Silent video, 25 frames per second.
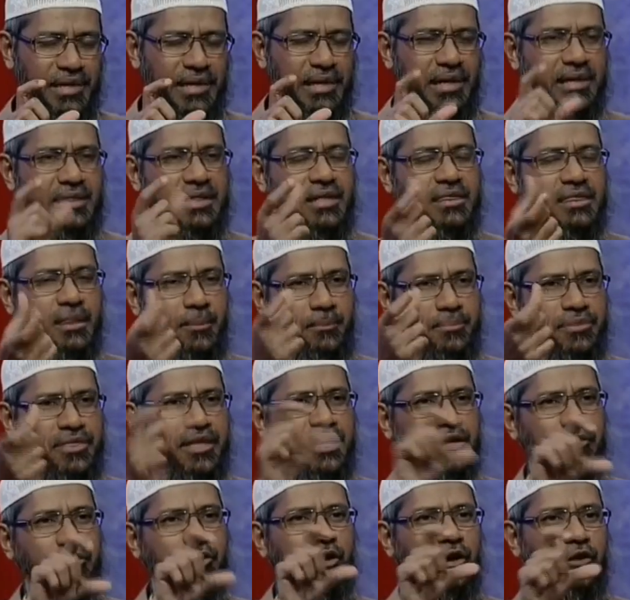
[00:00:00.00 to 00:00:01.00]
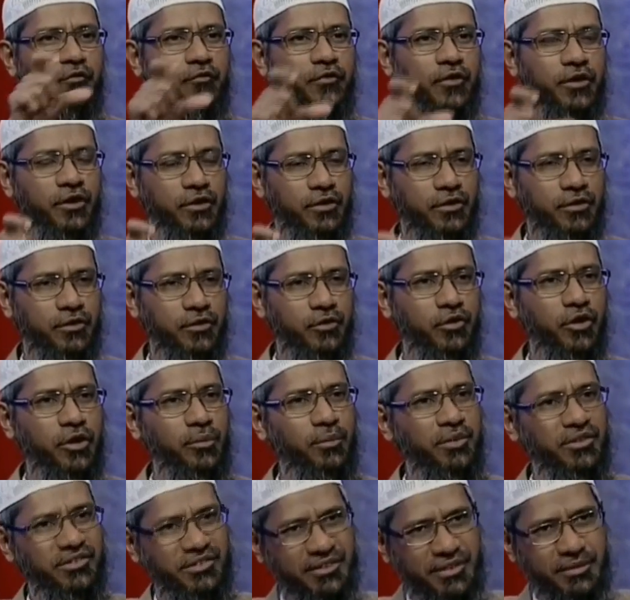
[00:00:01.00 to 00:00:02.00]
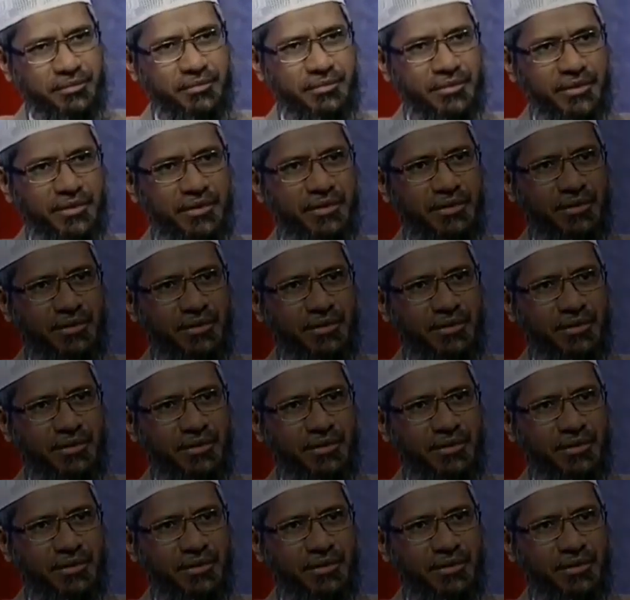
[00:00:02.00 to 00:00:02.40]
being is a subset of a good Muslim.